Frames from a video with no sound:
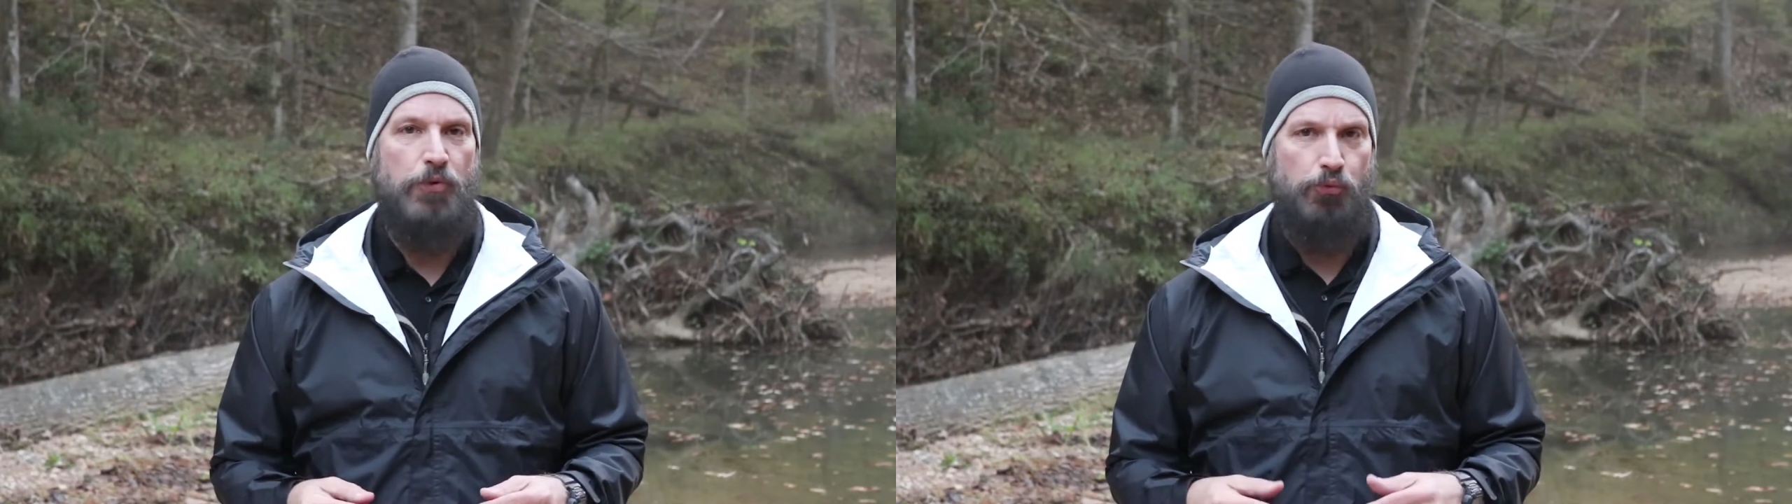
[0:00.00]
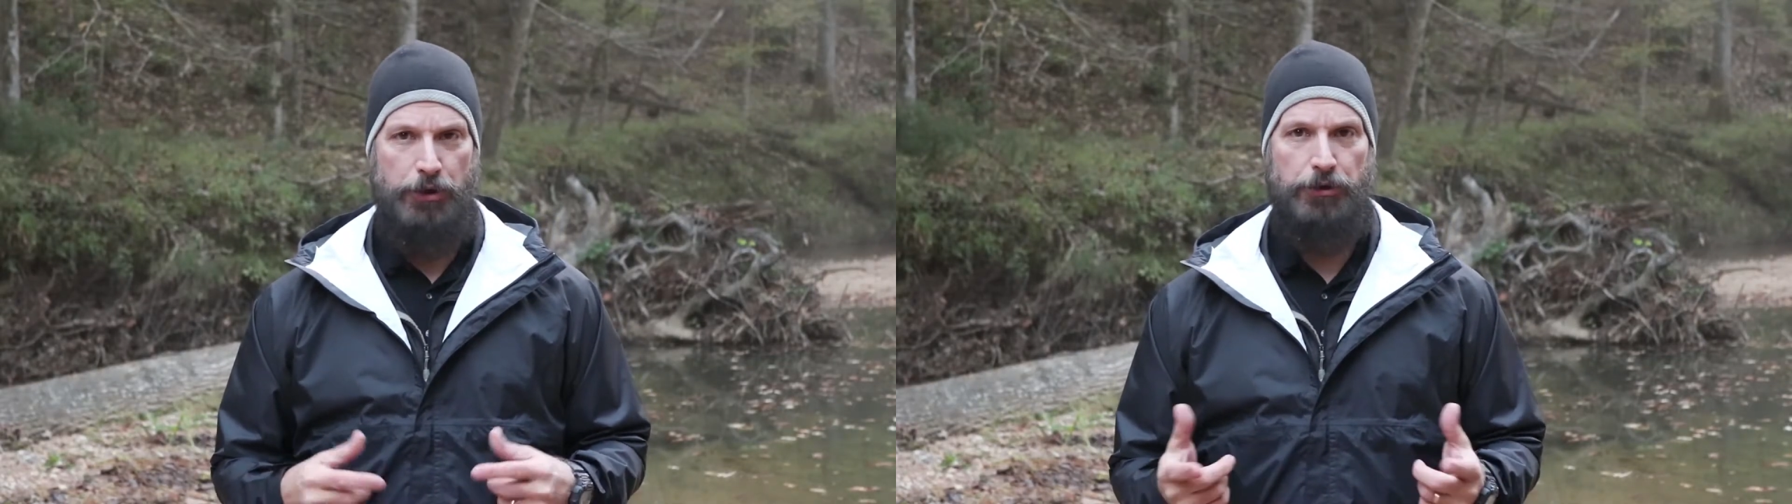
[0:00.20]

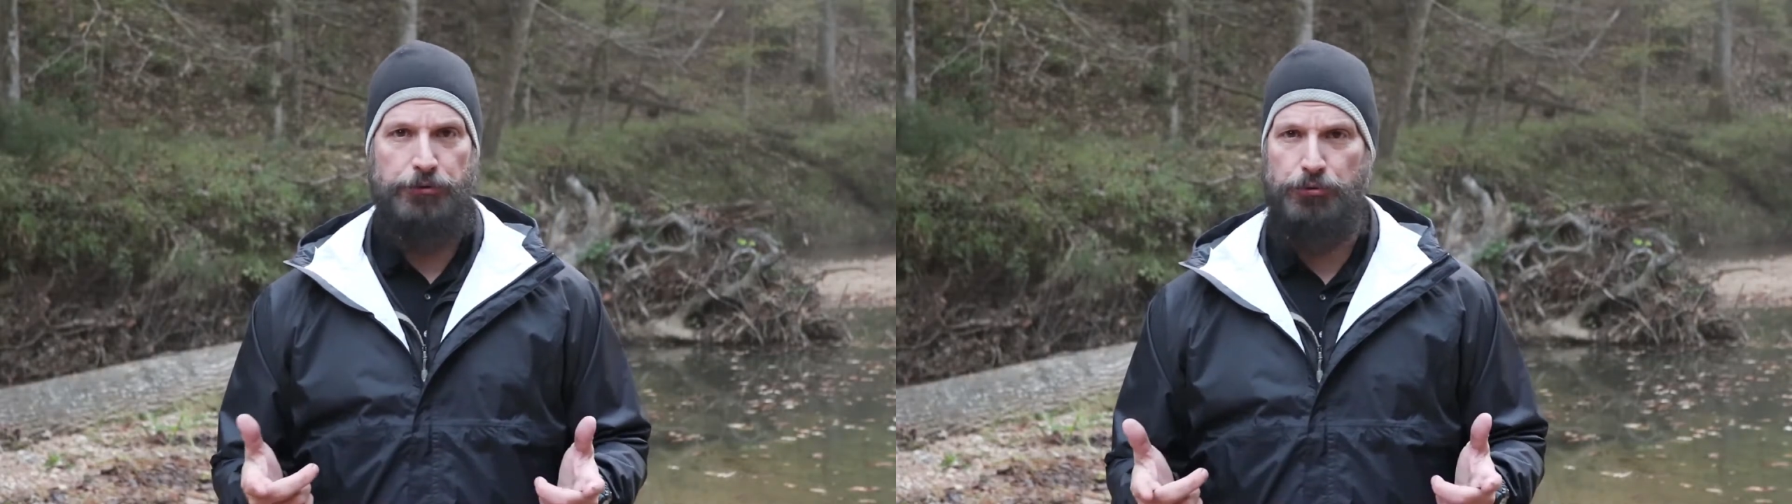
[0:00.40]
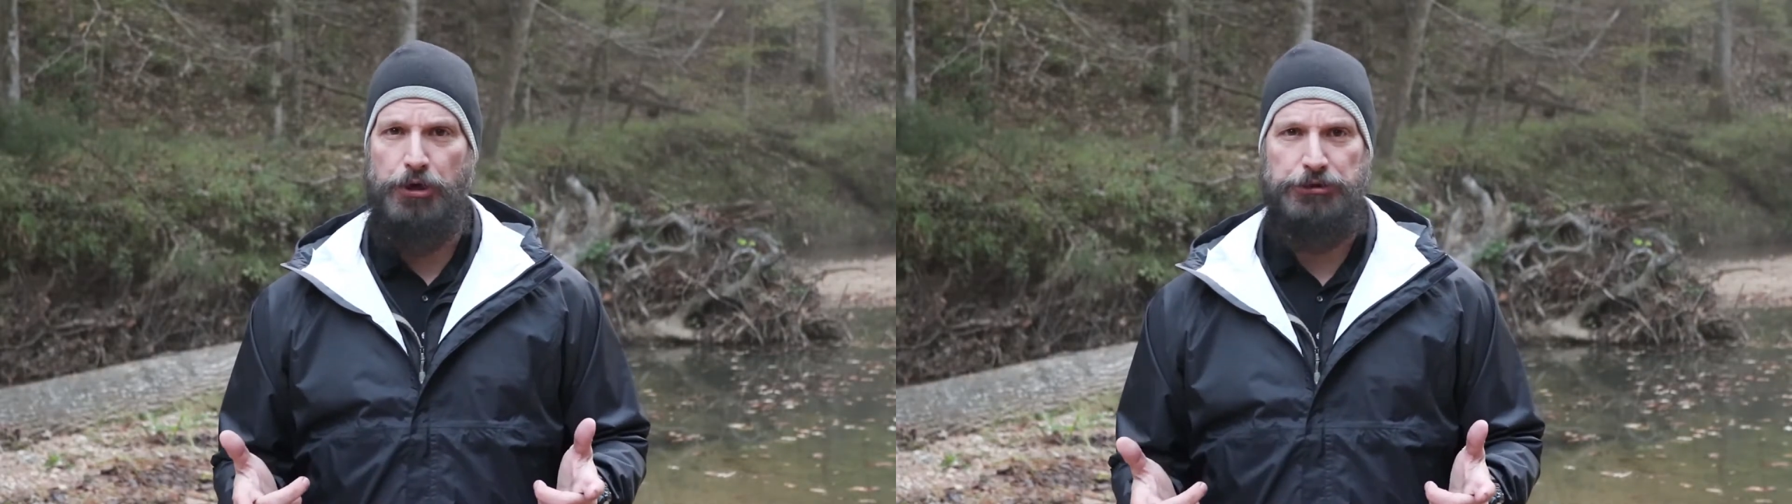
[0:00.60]
we don't
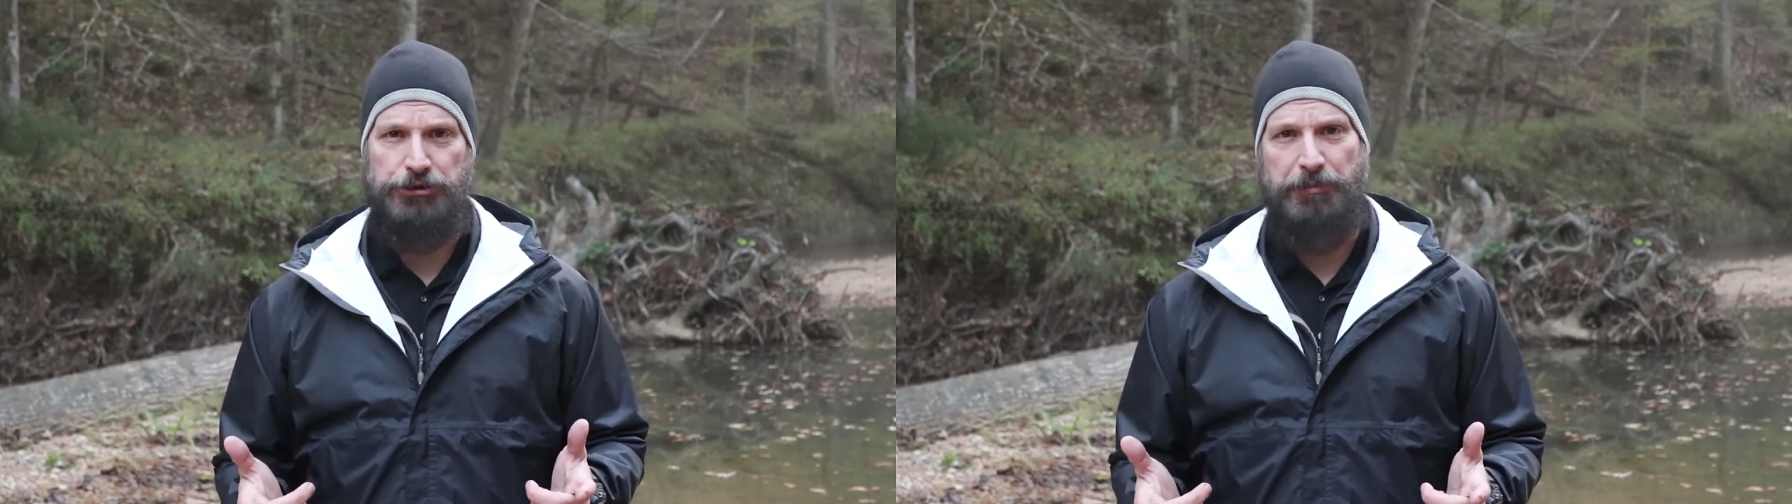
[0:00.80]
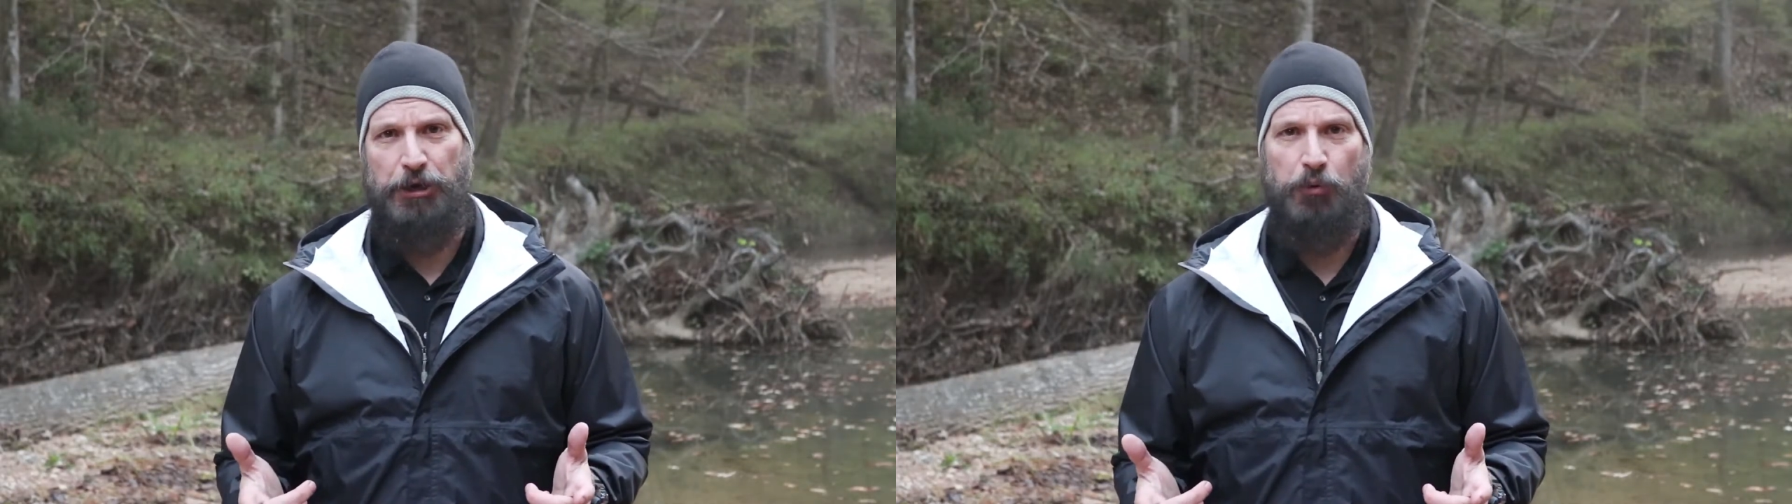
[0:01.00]
do
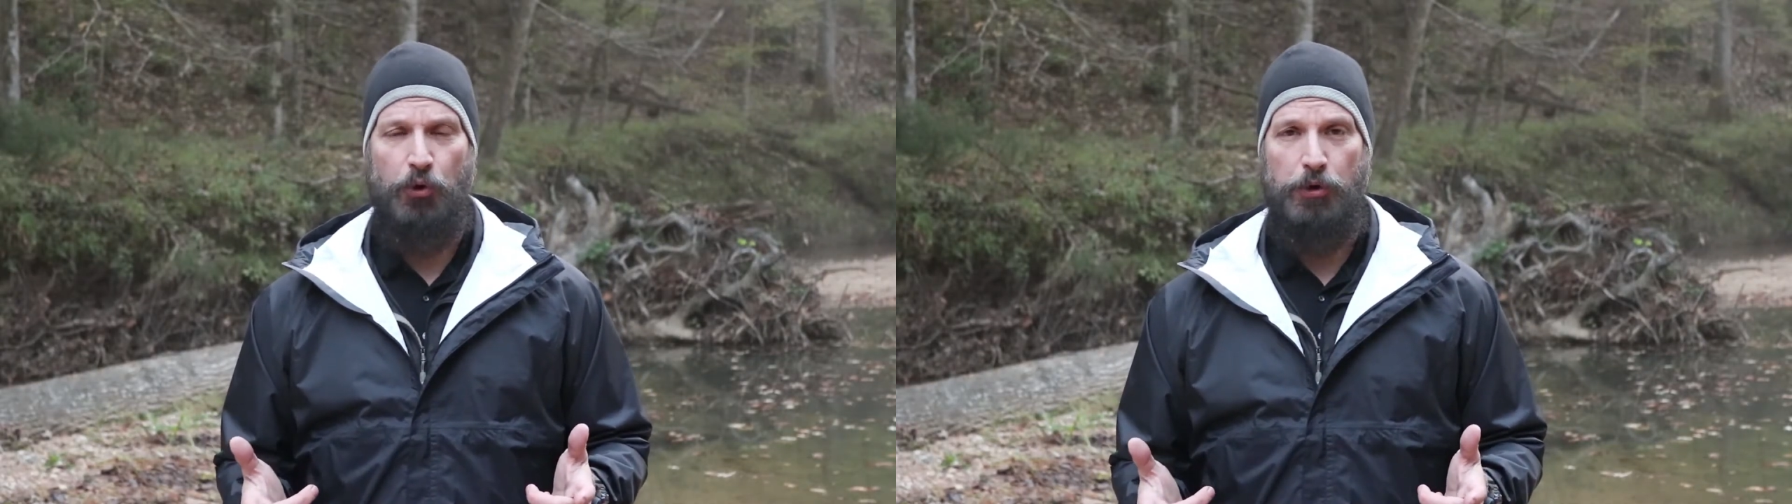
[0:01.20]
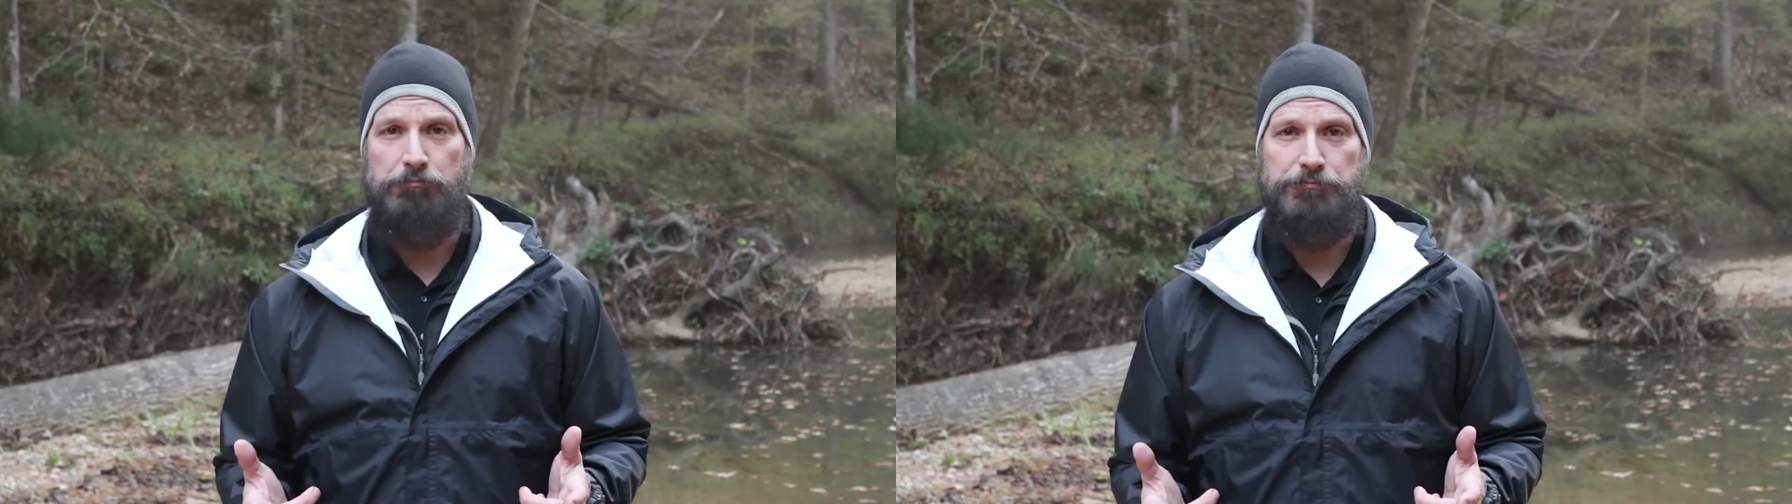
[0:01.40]
custom
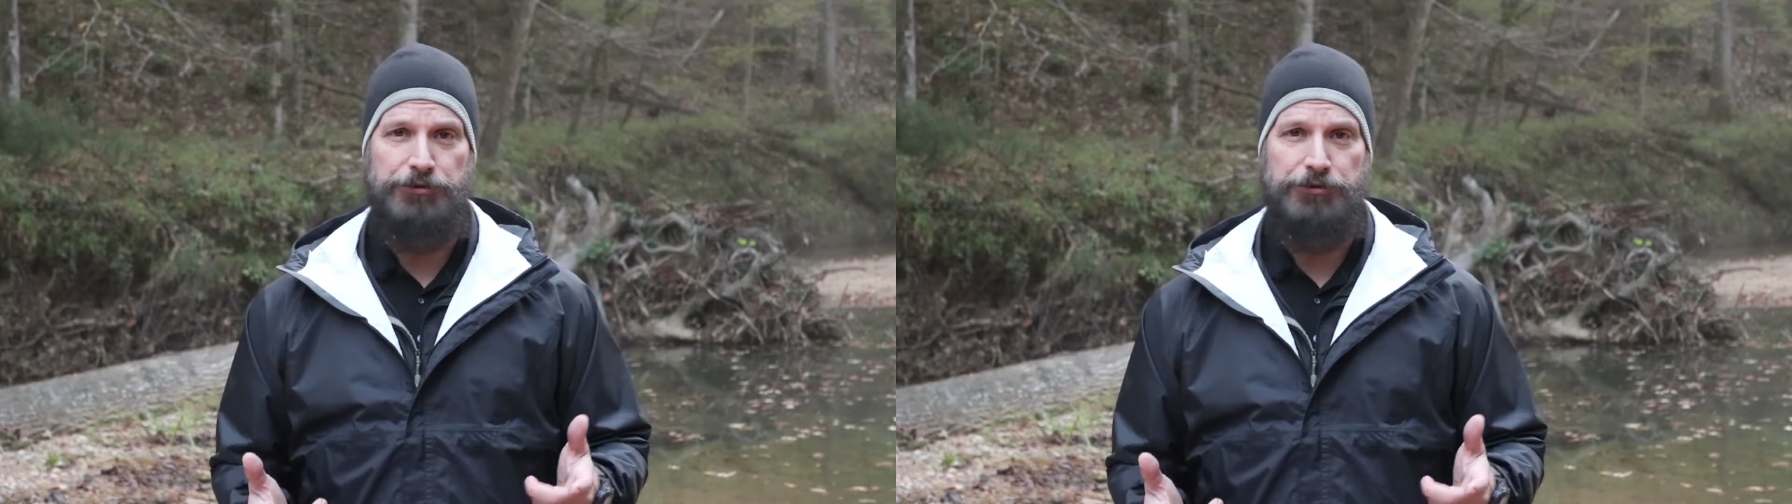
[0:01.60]
anymore.